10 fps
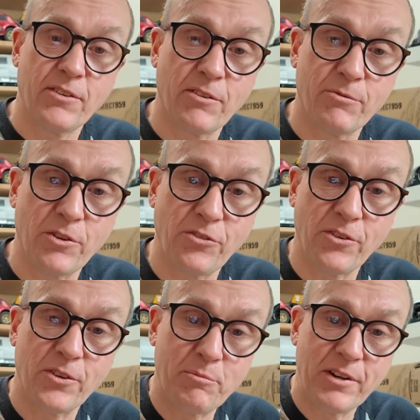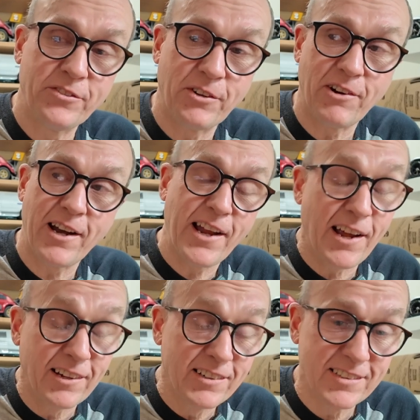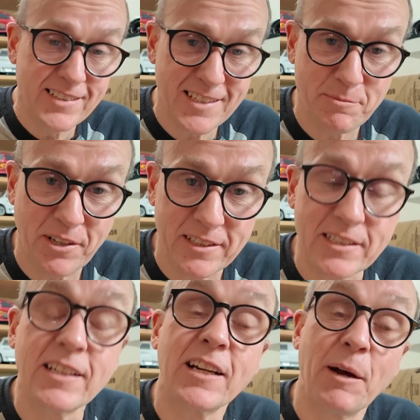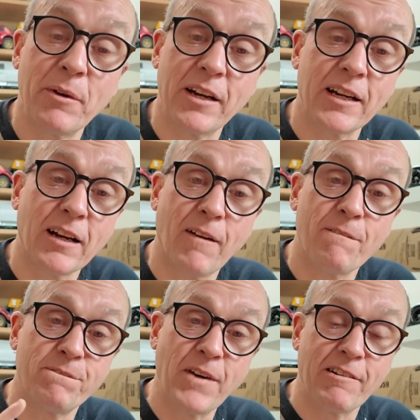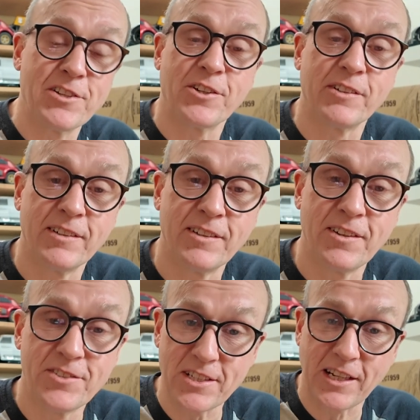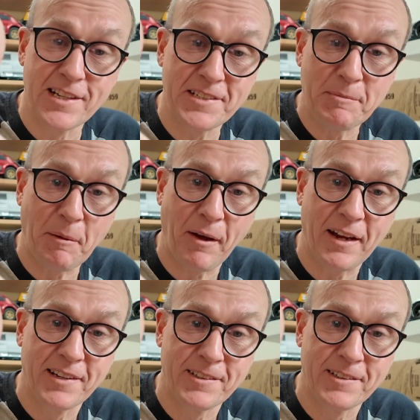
of what's on the printer right now, test prints coming very soon. Cheers guys, bye bye.